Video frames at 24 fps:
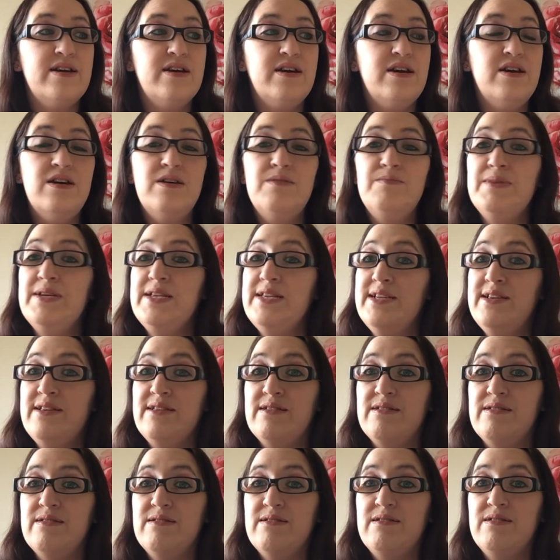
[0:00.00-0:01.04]
Um, it
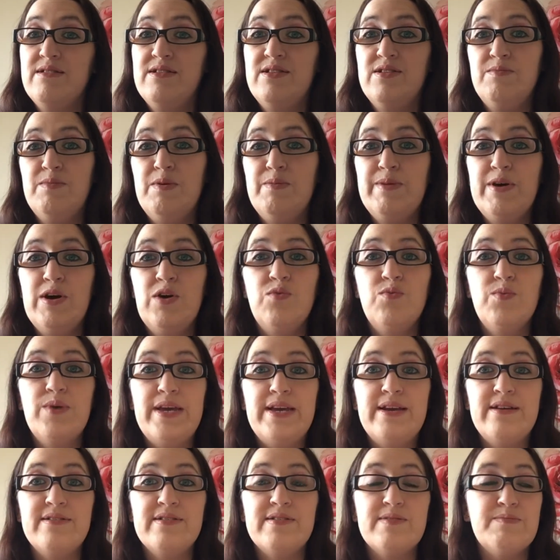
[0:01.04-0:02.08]
didn't. It took me about a
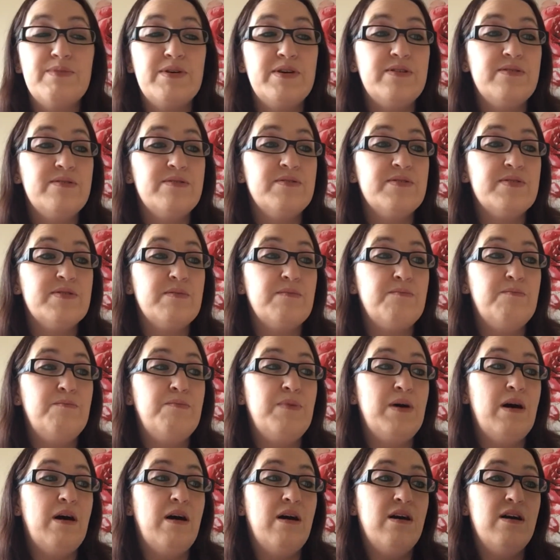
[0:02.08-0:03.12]
week I suppose
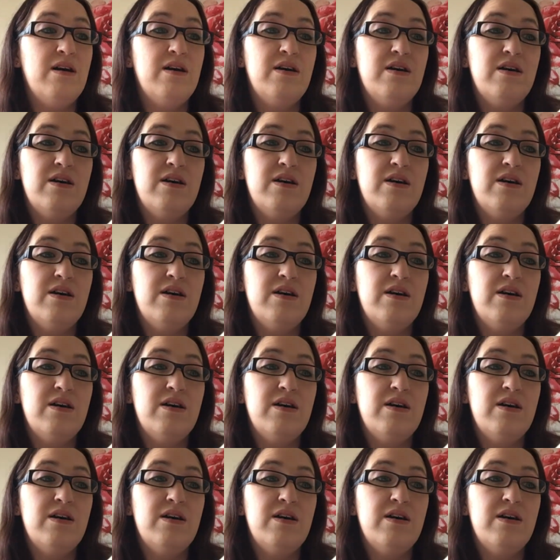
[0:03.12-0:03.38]
but